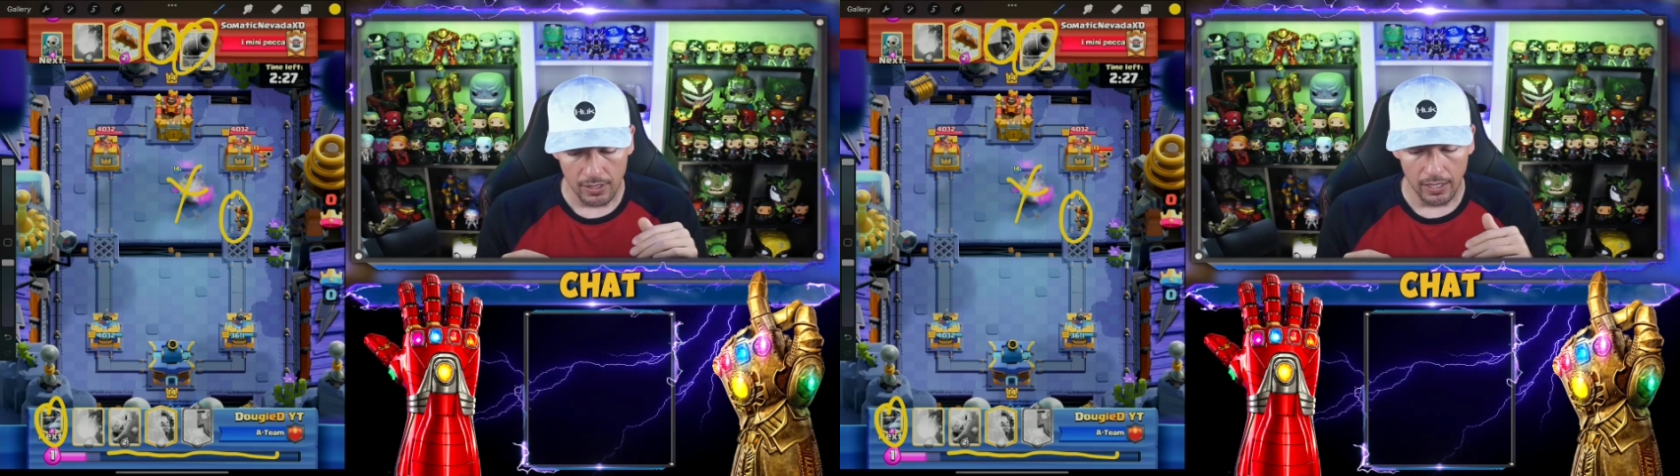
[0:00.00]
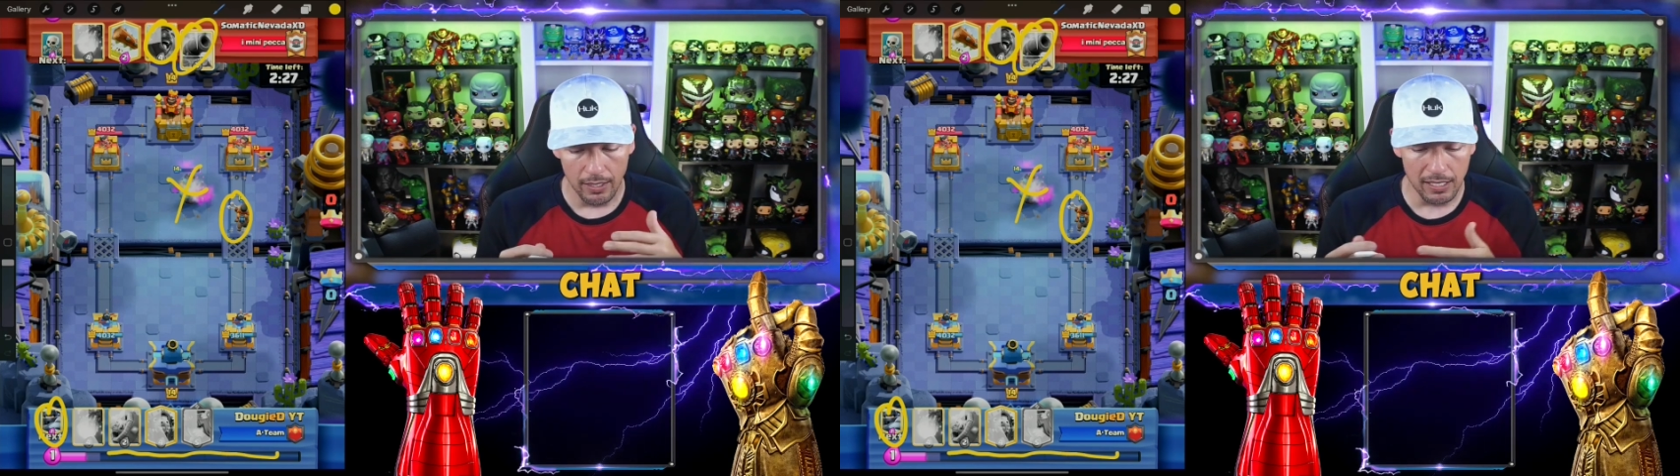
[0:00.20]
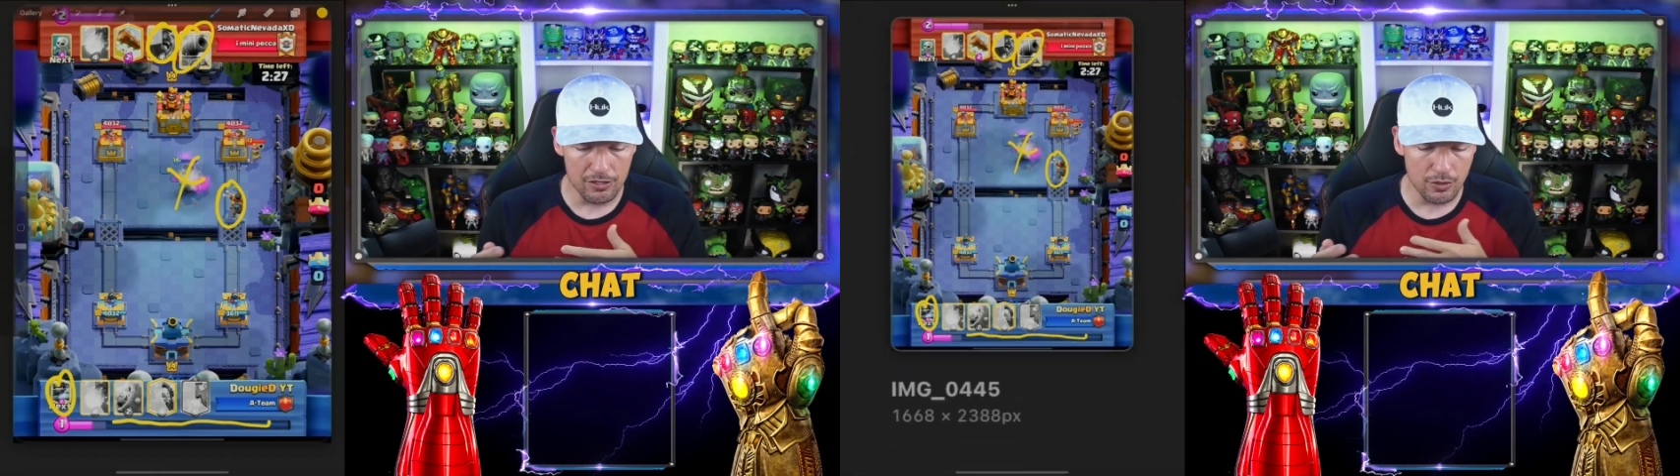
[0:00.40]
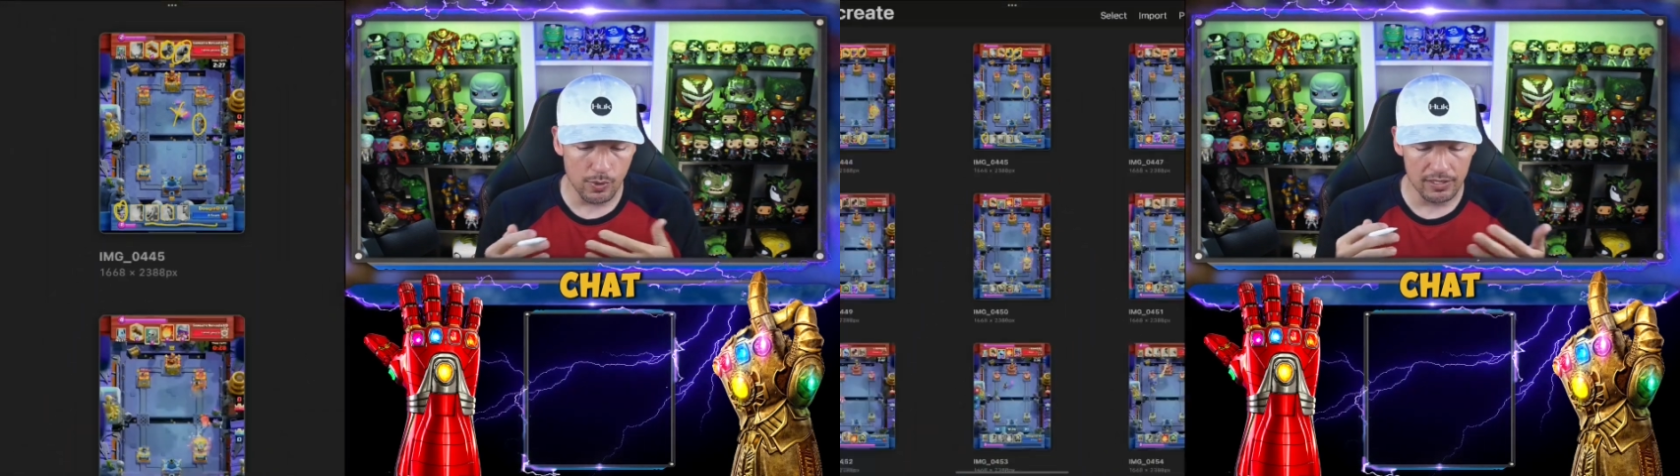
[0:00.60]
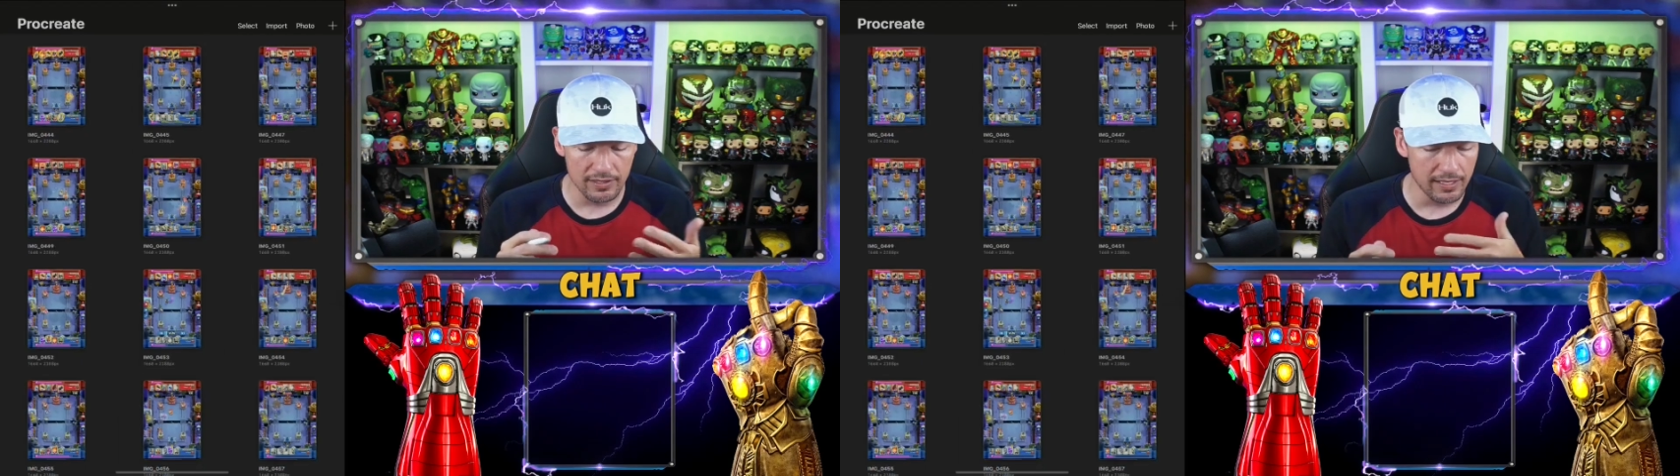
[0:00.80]
and I also
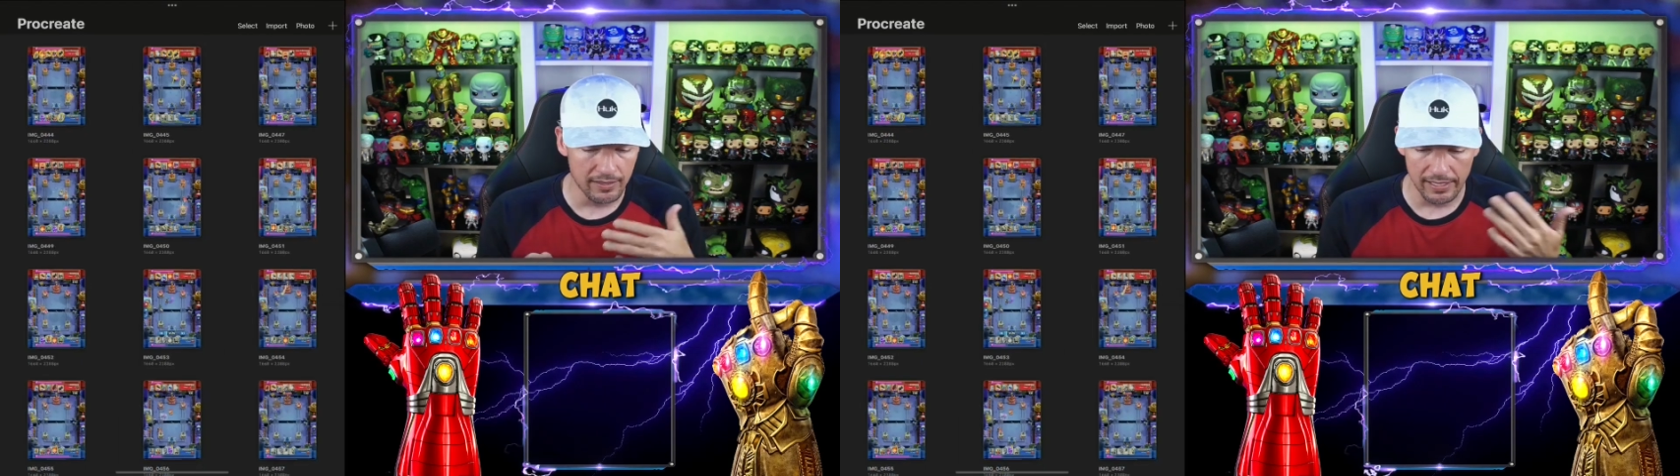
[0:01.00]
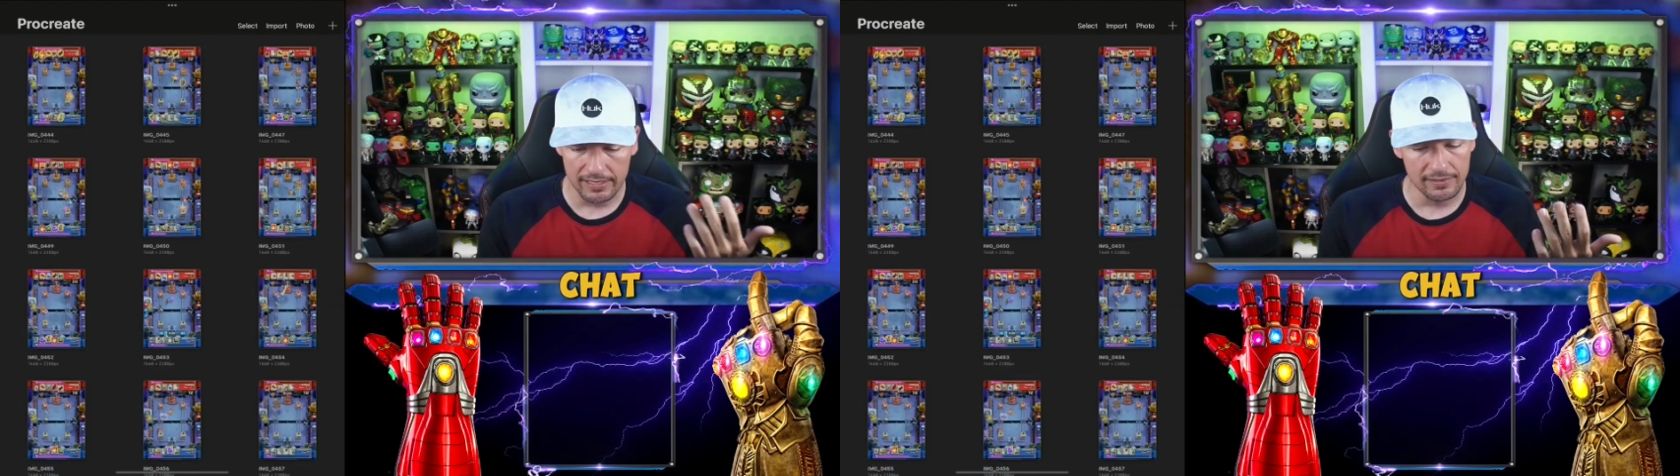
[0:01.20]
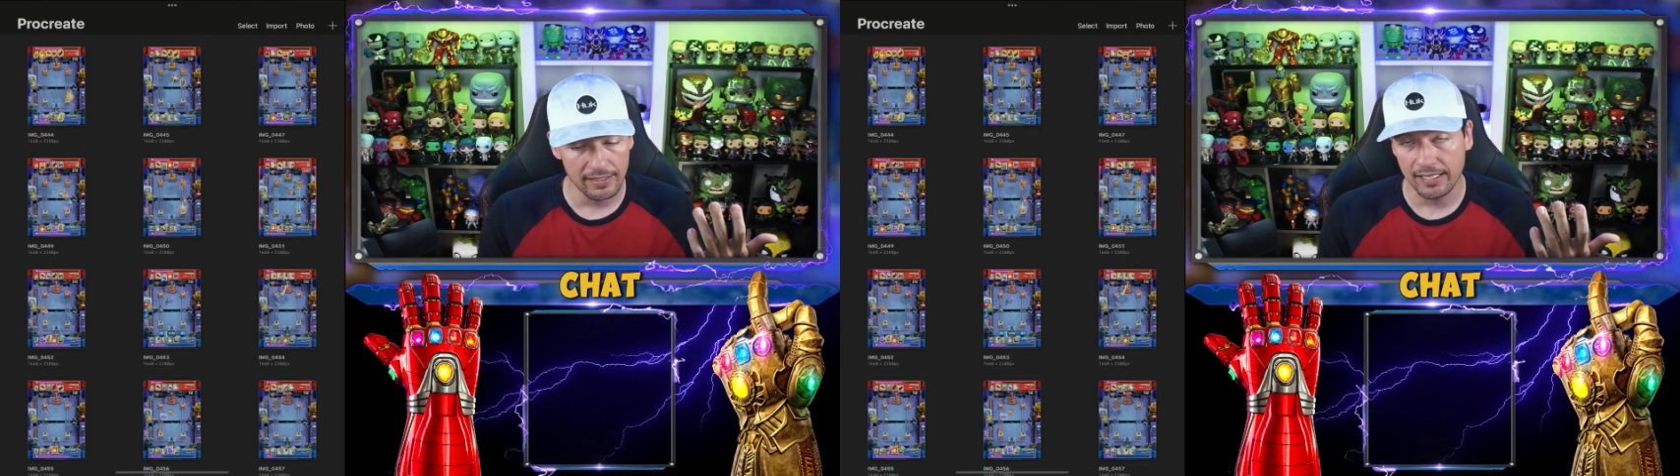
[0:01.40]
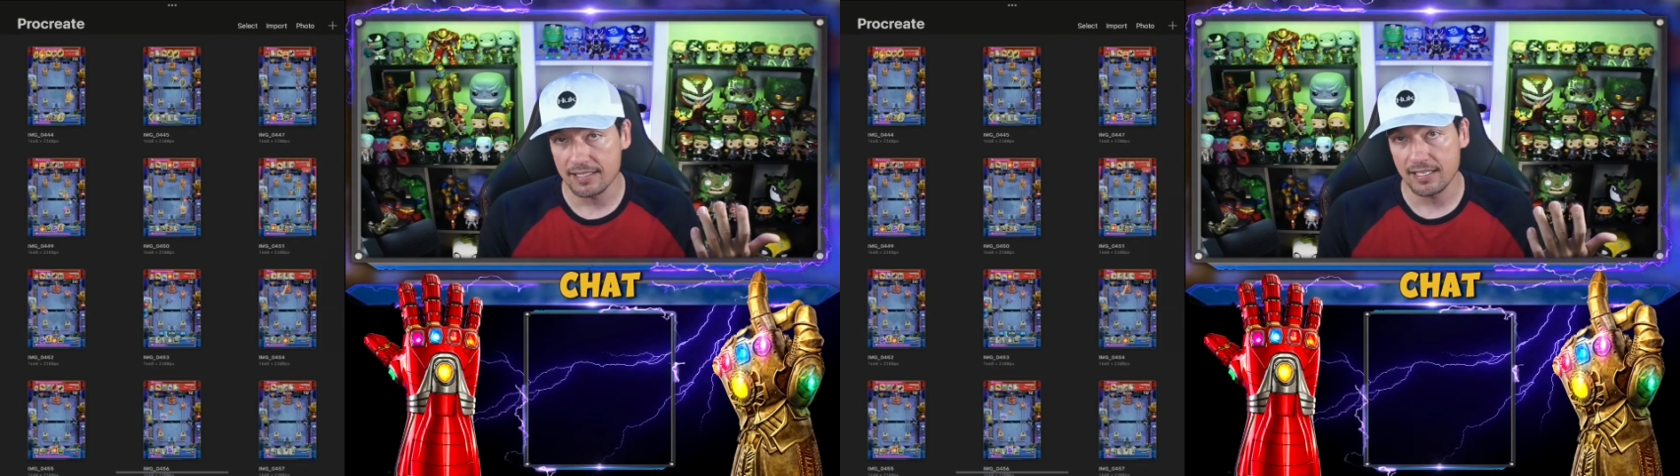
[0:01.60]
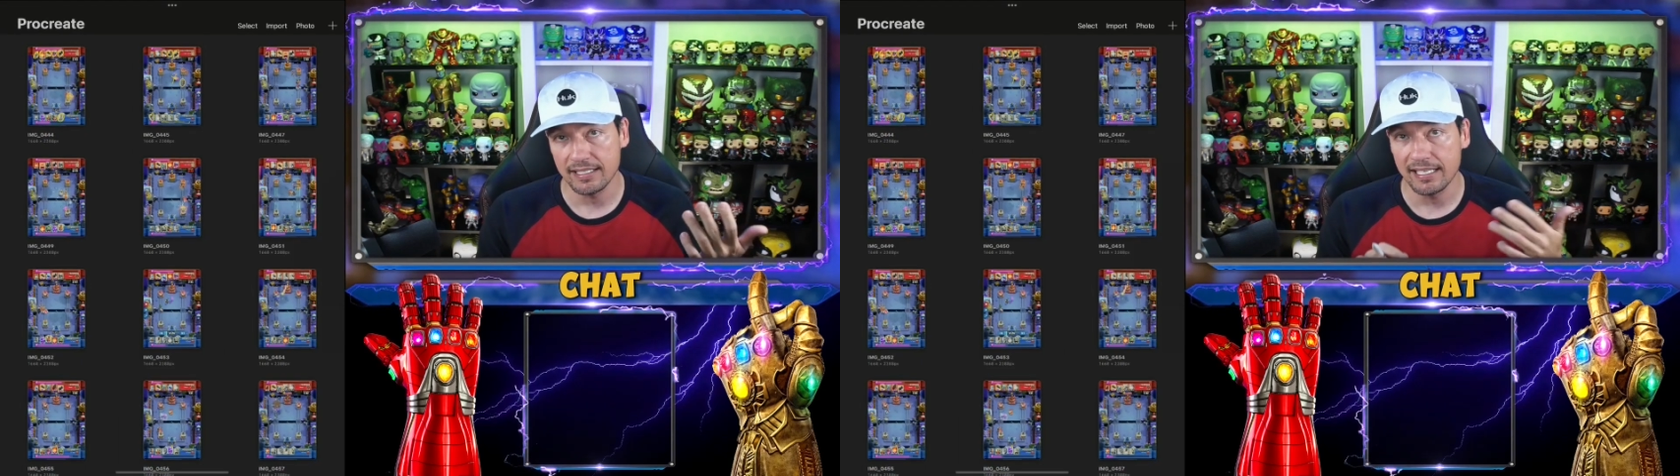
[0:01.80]
wanted to kind of like I said,